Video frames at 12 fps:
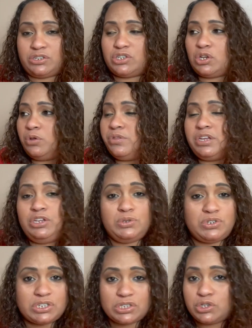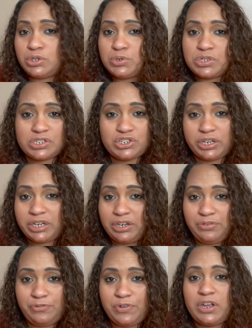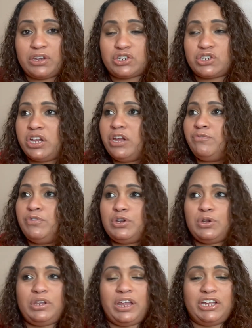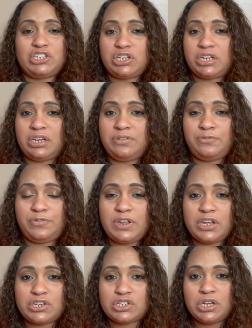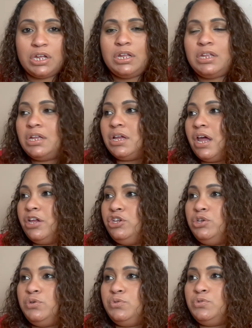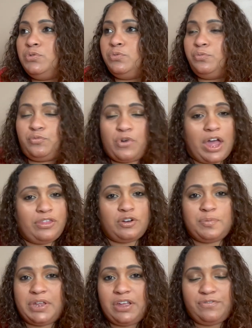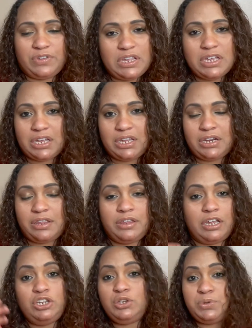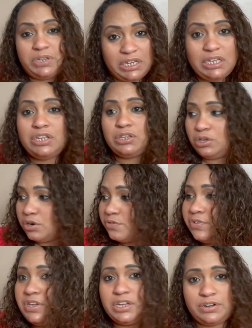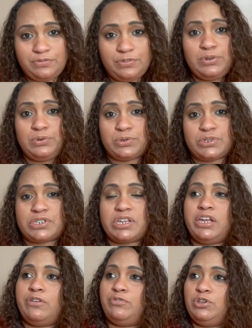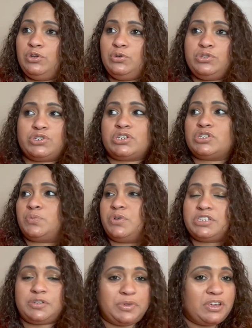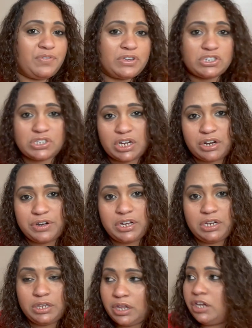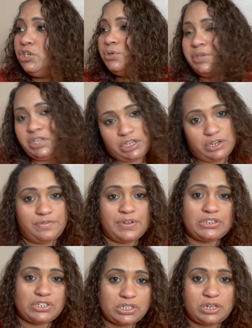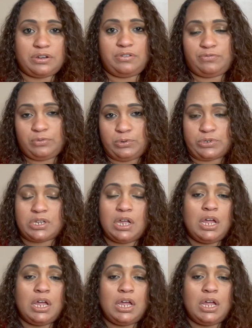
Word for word: So then you just choose chicken and fish. If you don't like chicken and fish, and you rather be a vegan, then you eat your vegan foods. If you just want to be a vegetarian, then you eat your vegetarian foods.